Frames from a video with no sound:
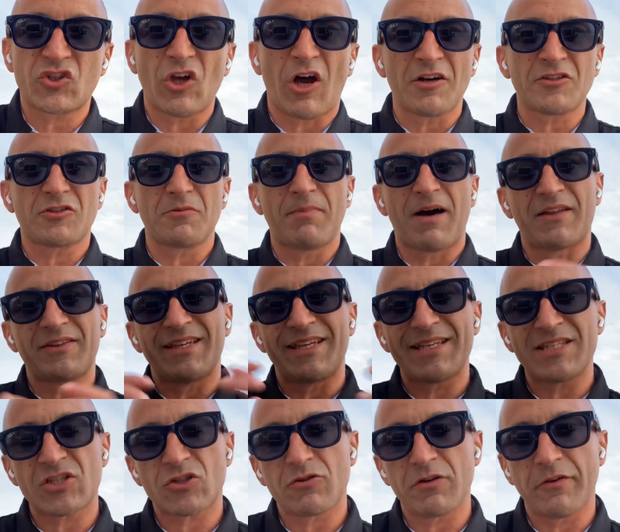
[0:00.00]
talks about the
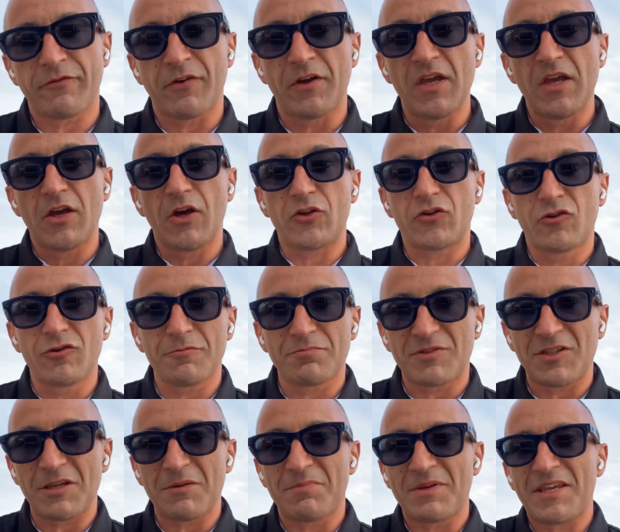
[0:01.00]
history of Hadoop
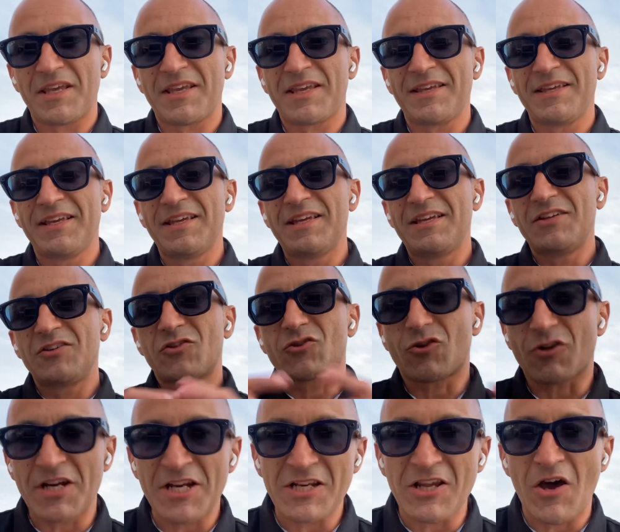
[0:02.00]
DB,
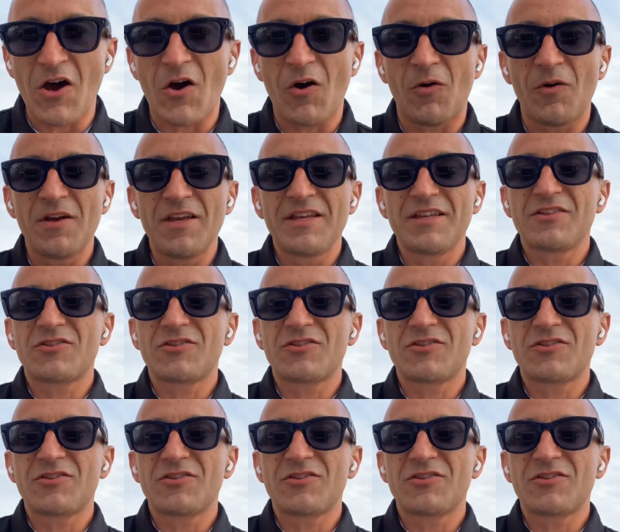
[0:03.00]
Trino.